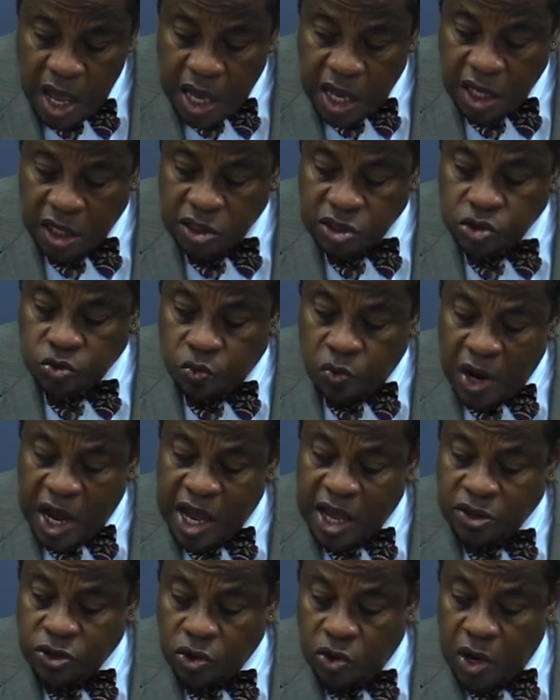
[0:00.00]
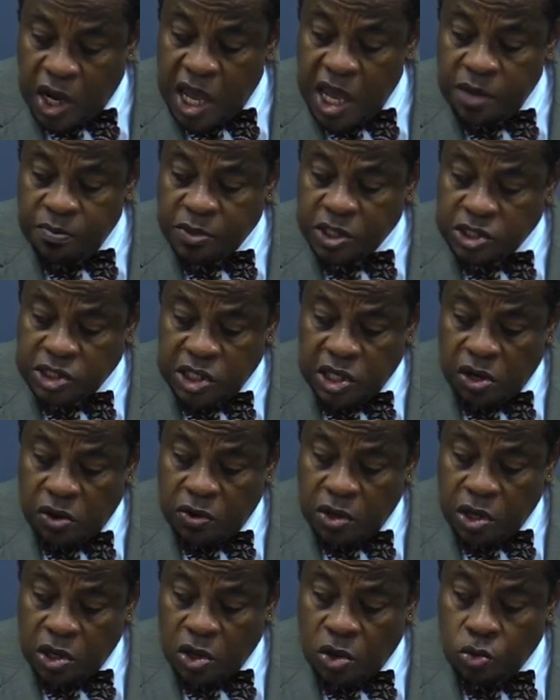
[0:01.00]
It is rather a
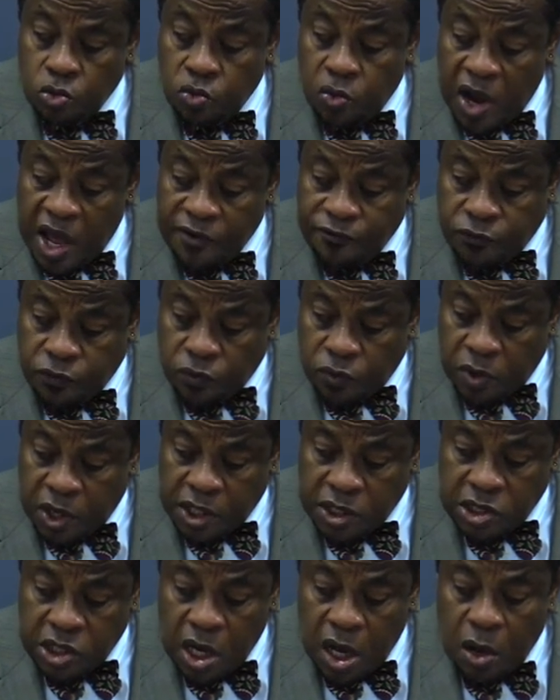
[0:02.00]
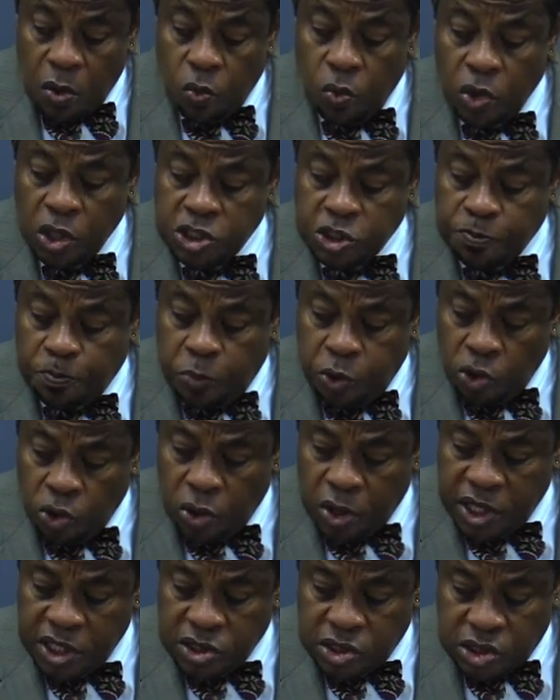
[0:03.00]
material referent which
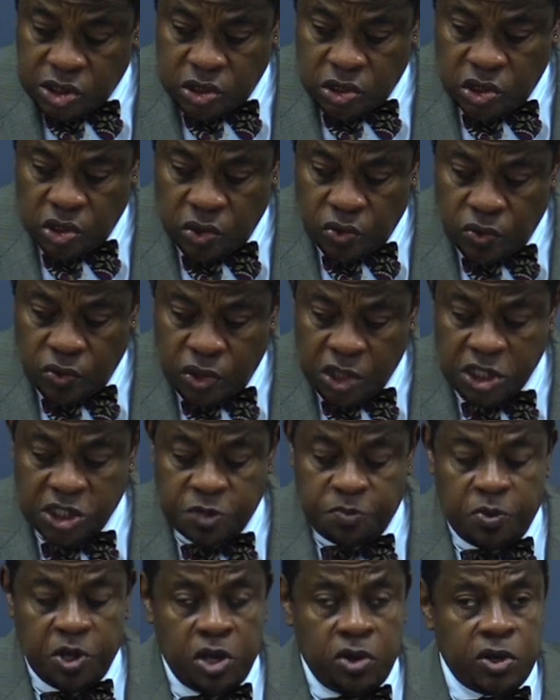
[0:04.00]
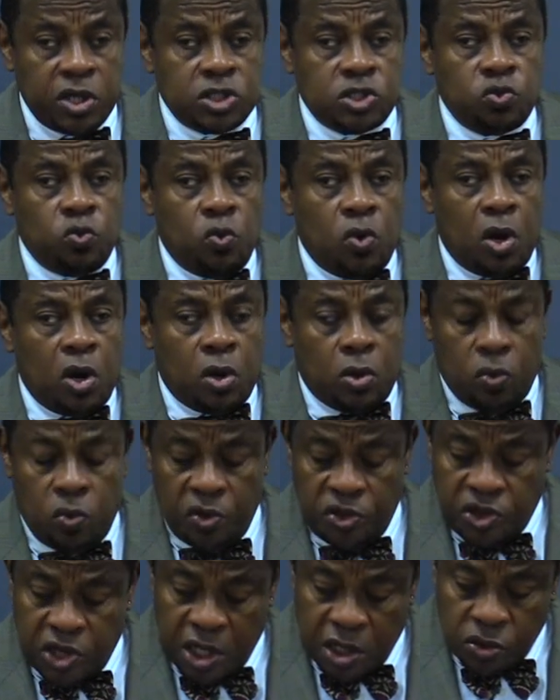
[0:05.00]
points to the Spirit's work
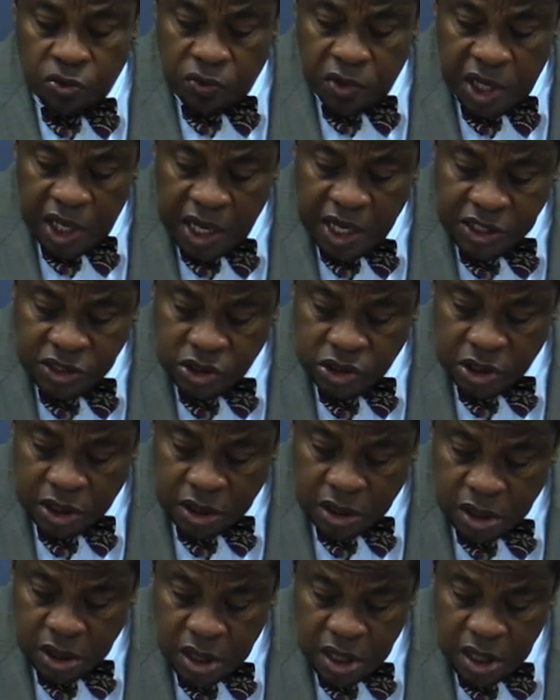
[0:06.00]
within creation.